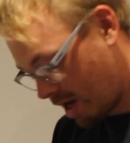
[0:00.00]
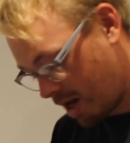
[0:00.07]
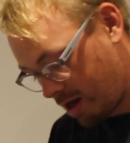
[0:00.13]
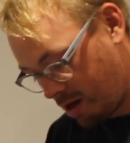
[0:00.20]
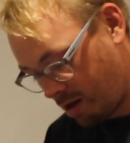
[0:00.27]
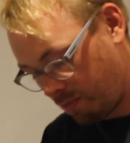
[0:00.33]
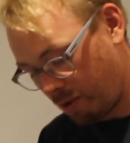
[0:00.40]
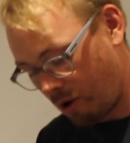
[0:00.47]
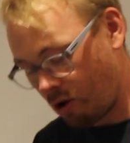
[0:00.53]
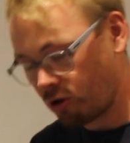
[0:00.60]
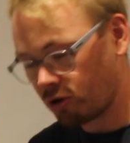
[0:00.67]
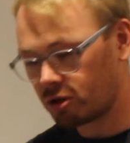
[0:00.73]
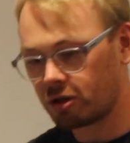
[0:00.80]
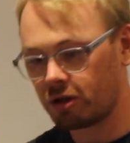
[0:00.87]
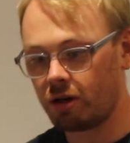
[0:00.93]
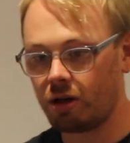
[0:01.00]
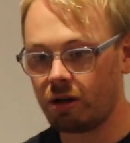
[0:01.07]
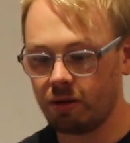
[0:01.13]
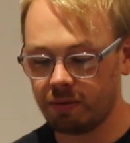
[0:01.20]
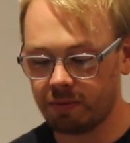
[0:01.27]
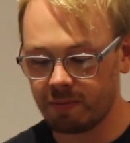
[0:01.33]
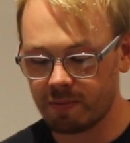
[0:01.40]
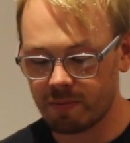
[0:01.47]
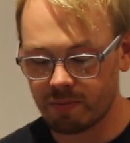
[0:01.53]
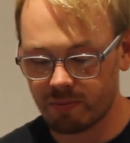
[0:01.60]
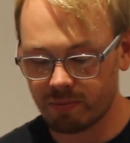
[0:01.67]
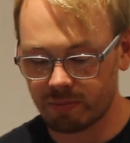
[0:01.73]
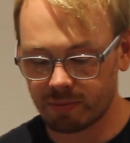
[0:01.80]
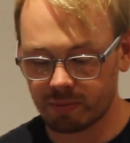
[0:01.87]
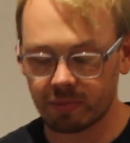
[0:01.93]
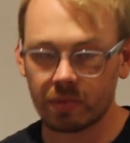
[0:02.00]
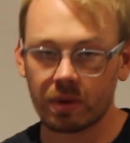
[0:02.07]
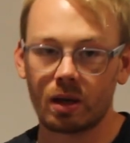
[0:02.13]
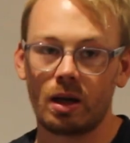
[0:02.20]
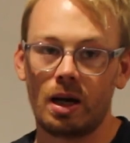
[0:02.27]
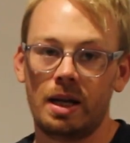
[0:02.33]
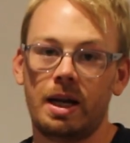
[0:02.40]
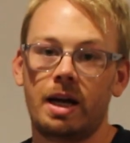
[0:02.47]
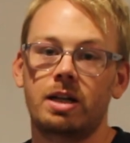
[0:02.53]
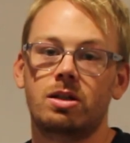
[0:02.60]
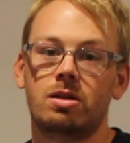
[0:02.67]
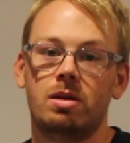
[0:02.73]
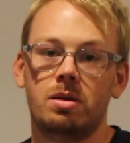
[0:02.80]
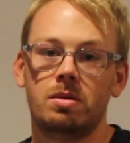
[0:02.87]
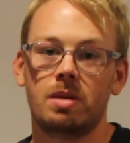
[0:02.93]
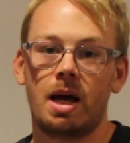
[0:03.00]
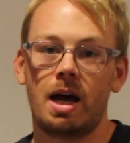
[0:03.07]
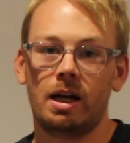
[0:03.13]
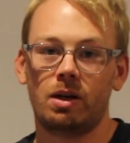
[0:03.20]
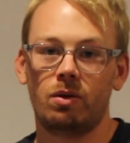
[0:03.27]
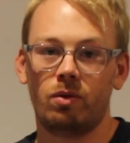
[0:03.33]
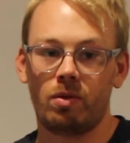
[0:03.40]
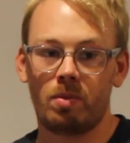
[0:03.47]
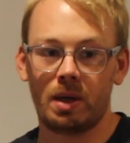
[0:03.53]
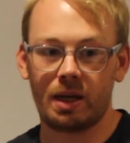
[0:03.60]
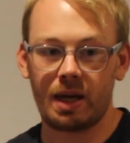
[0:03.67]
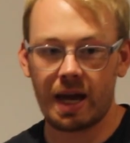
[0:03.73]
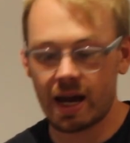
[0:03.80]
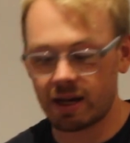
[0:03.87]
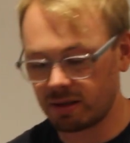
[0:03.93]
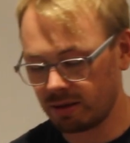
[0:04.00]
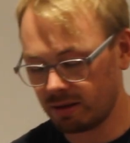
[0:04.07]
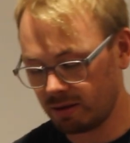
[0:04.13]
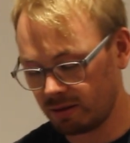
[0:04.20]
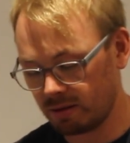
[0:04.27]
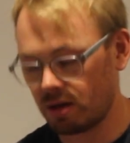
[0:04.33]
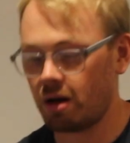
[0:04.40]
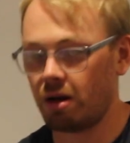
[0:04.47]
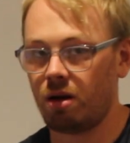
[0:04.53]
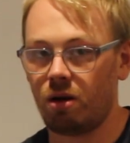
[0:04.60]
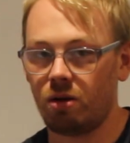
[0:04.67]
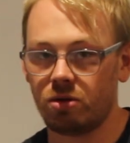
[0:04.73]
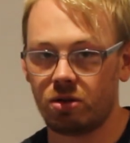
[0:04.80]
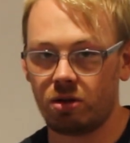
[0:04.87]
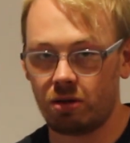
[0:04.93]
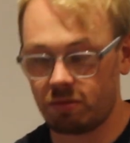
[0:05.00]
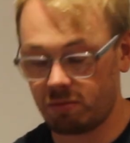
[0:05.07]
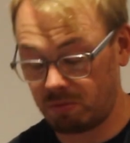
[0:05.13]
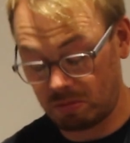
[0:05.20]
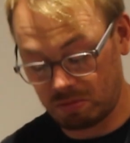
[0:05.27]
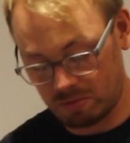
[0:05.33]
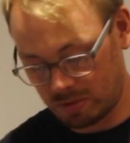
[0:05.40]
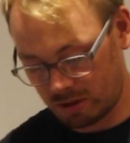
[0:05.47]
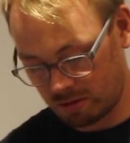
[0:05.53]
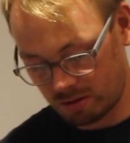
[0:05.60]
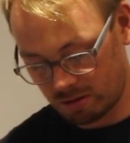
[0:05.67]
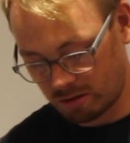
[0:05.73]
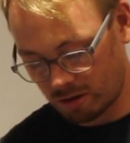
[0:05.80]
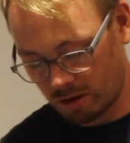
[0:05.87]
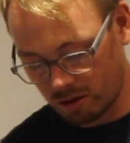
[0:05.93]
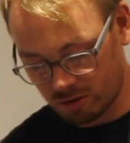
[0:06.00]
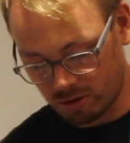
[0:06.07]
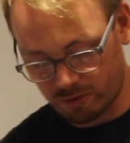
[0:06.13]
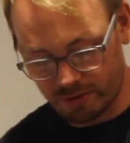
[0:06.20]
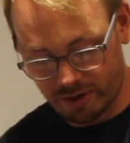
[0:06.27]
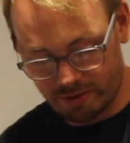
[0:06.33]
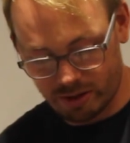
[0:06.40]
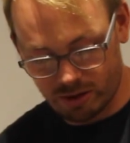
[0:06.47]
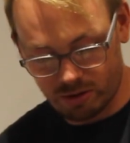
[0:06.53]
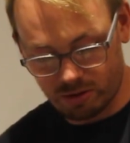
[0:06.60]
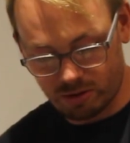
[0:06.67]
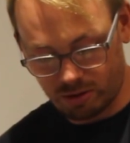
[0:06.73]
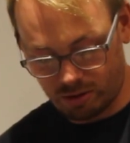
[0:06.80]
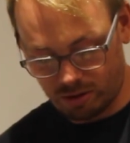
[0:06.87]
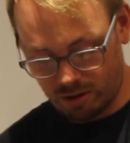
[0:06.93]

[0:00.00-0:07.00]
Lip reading: But also a nice Cliffs lager with a big head. It's also very good.